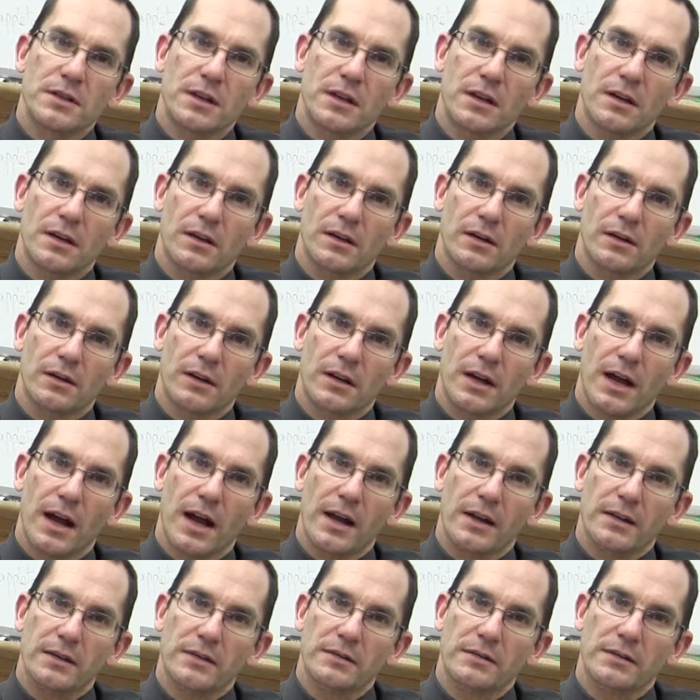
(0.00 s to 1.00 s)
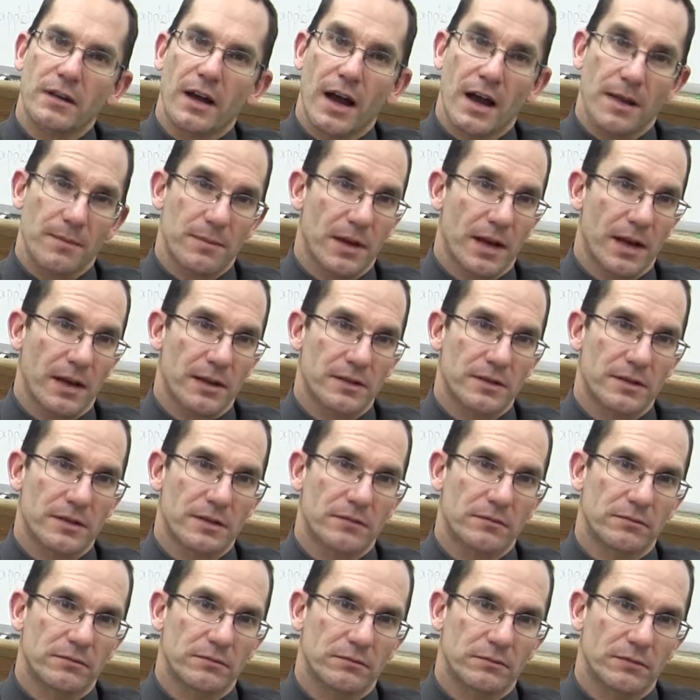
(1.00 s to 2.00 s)
here got iPads.
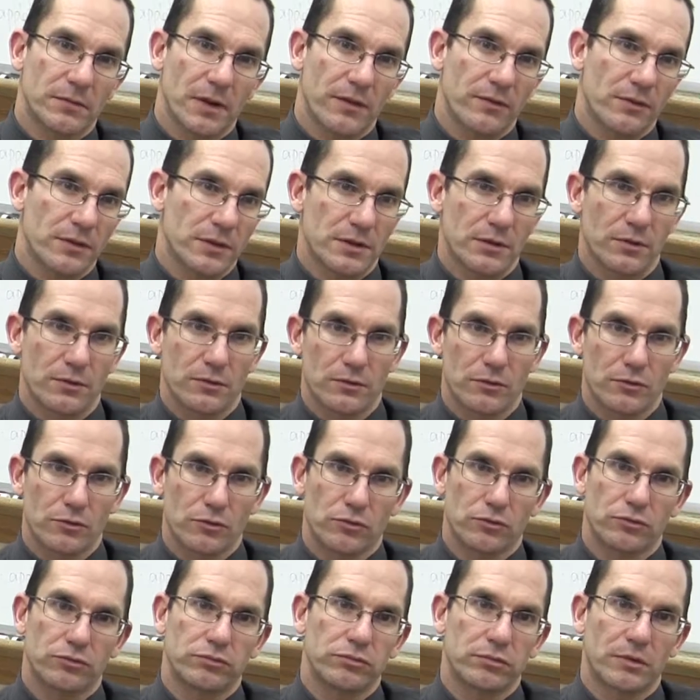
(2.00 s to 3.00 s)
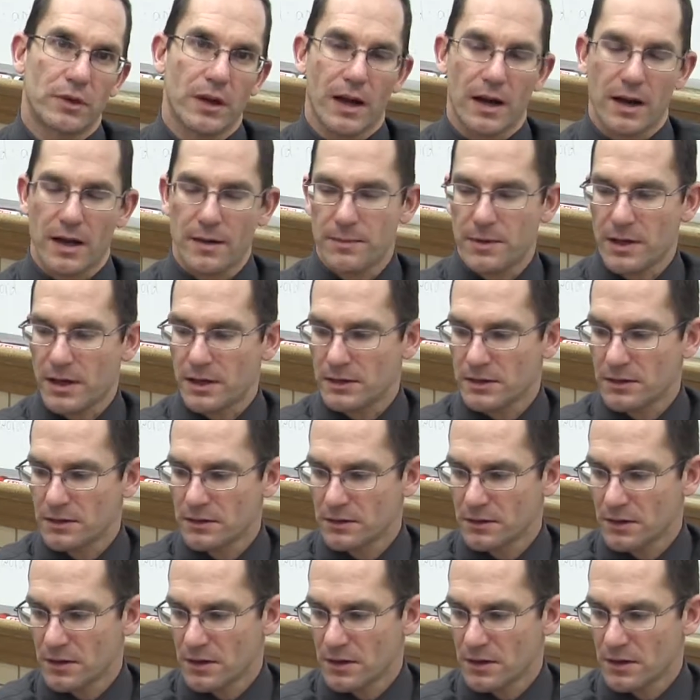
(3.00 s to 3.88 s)
Every student got iPads.